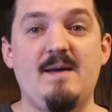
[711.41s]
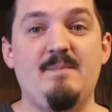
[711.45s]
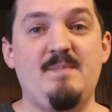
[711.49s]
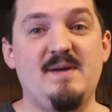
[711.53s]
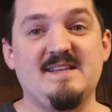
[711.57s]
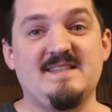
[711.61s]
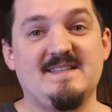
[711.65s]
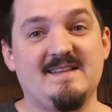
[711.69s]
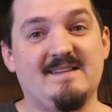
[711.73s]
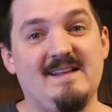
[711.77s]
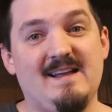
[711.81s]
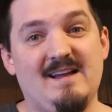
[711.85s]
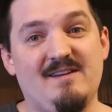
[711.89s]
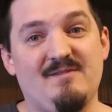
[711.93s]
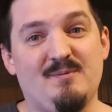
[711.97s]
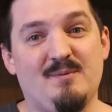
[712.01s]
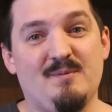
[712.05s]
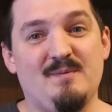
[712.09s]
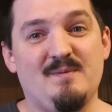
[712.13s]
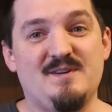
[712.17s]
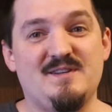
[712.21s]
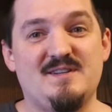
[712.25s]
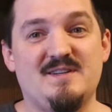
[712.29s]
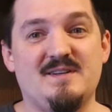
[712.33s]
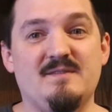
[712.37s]
basically have
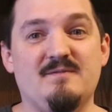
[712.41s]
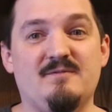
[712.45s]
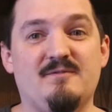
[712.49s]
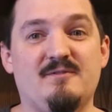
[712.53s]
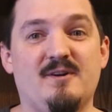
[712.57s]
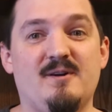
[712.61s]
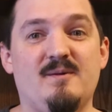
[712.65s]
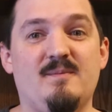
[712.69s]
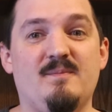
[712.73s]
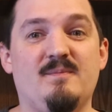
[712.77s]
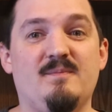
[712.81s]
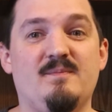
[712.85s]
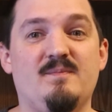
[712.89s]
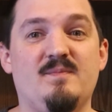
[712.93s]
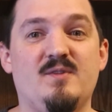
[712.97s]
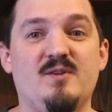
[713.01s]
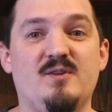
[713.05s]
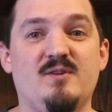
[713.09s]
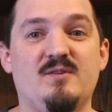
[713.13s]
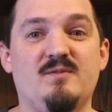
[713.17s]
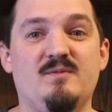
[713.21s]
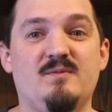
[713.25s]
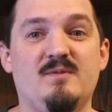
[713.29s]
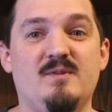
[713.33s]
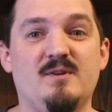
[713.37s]
permission from
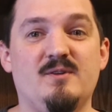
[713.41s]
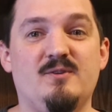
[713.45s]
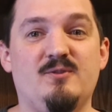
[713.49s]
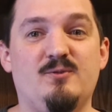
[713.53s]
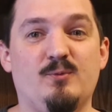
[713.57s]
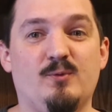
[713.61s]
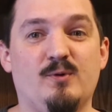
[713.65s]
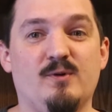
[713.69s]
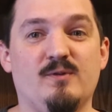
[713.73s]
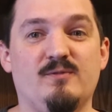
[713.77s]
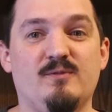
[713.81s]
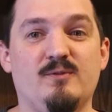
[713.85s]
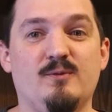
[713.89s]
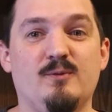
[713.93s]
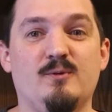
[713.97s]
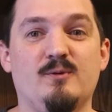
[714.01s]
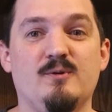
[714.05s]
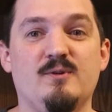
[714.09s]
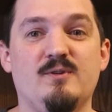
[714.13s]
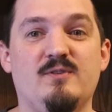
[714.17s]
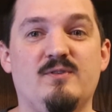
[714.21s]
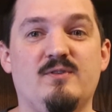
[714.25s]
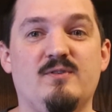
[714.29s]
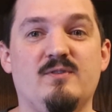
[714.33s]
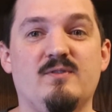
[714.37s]
the dwarf
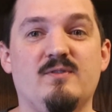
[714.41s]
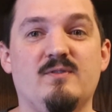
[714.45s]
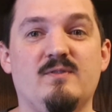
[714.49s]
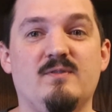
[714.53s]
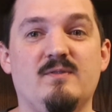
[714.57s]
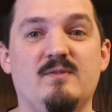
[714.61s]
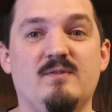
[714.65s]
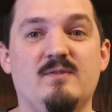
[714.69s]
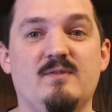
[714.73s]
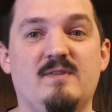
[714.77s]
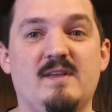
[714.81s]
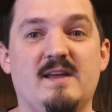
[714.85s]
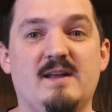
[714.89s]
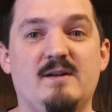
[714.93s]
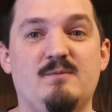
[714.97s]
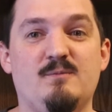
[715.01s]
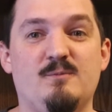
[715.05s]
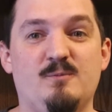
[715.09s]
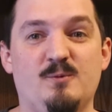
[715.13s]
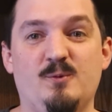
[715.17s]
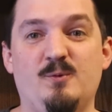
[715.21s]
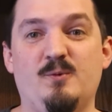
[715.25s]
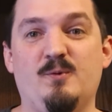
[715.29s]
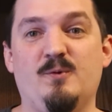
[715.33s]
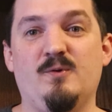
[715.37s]
lords that
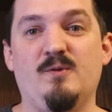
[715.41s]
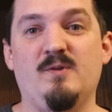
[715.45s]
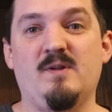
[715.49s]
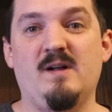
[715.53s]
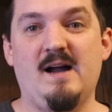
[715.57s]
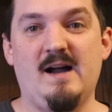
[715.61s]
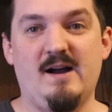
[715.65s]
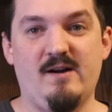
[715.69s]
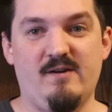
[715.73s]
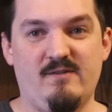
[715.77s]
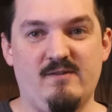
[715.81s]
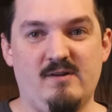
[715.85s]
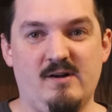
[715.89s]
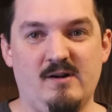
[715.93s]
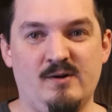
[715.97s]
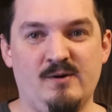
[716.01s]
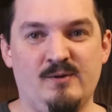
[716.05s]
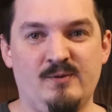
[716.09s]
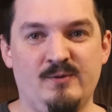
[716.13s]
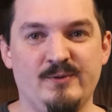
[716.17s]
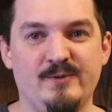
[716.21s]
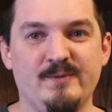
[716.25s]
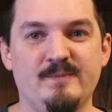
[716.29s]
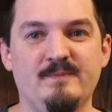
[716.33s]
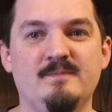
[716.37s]
rule Iron Rock
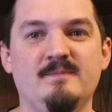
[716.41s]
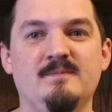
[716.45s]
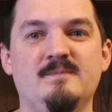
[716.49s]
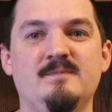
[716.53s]
Hold.